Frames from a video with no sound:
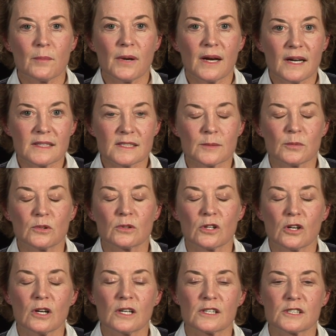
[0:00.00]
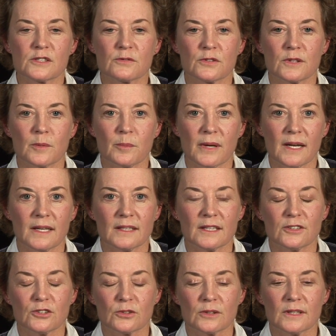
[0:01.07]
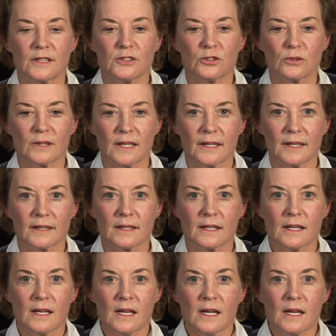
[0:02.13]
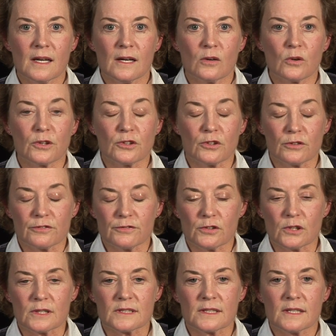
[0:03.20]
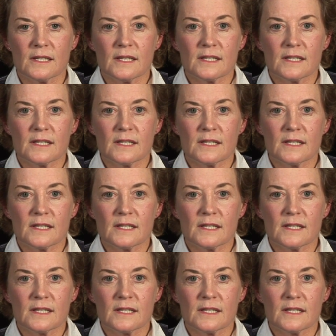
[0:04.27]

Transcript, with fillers: possible cause for the pain in your, in your leg or your foot.